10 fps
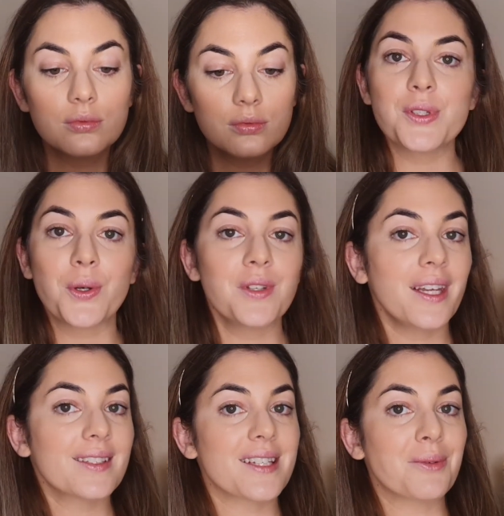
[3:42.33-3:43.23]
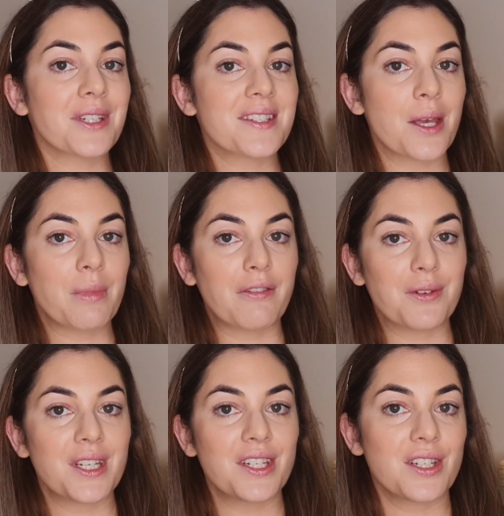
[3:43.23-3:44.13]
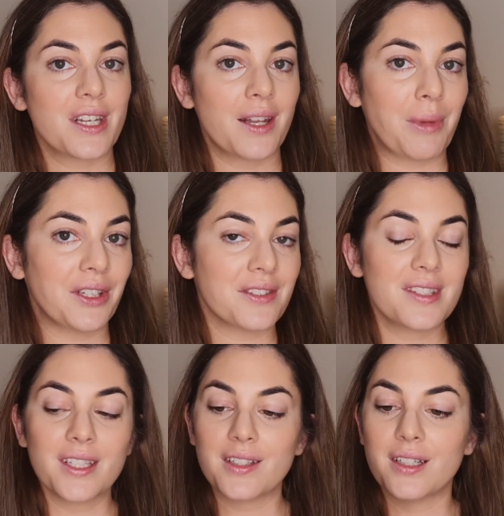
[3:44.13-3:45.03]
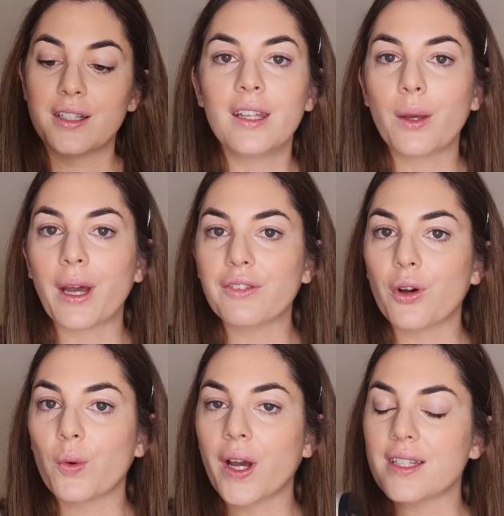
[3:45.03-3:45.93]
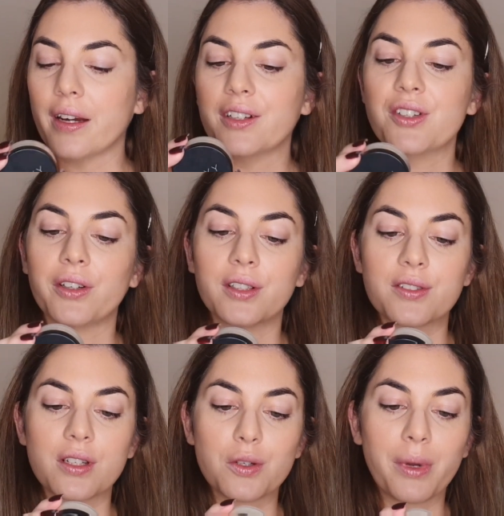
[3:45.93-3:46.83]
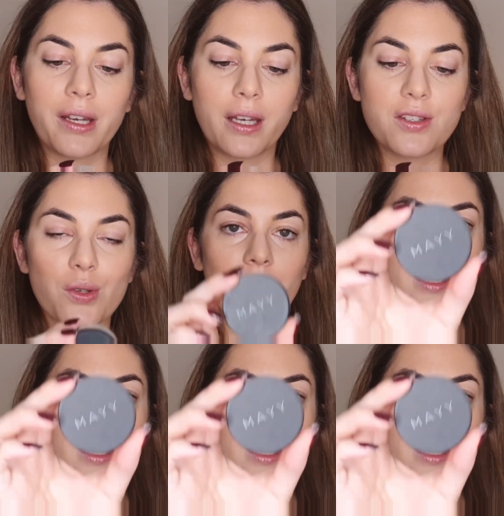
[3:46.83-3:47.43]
So next I'm going to set my foundation and my concealer. Now I've got quite dark circles under my eyes, so I